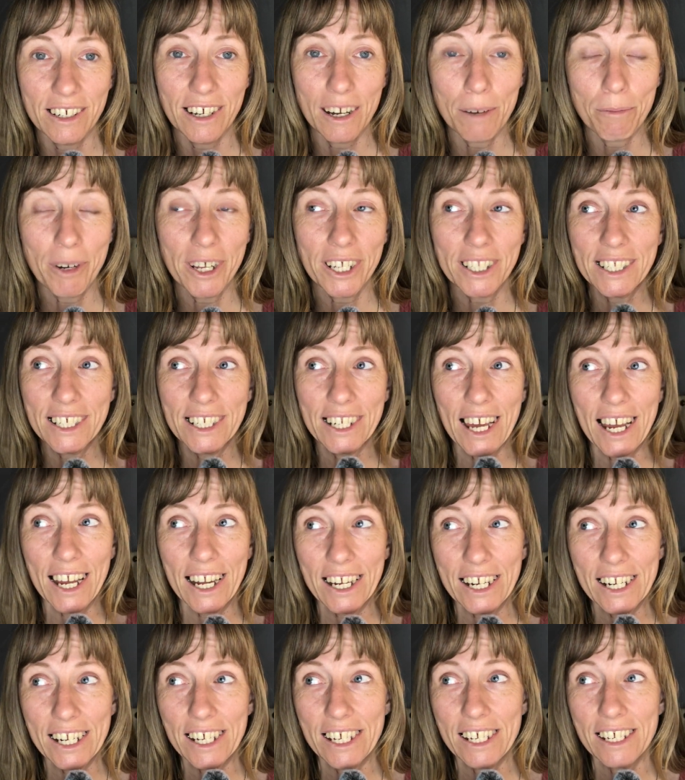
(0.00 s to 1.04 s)
I'm not
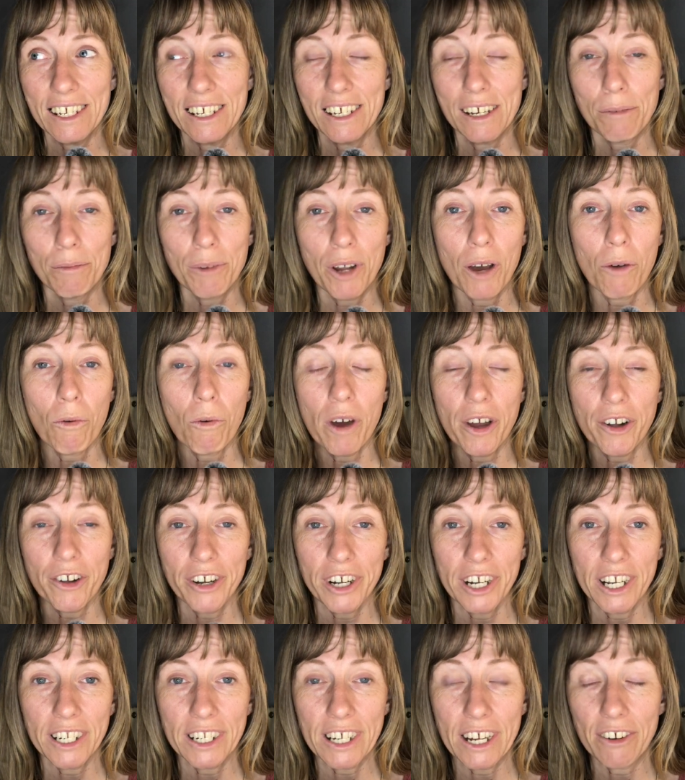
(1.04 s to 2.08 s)
denying it. I'm not
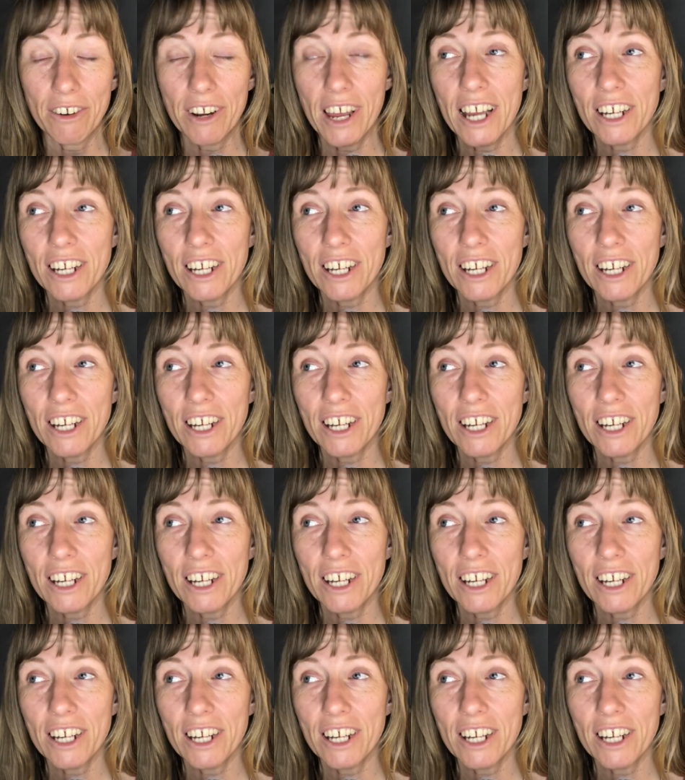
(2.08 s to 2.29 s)
watering it down.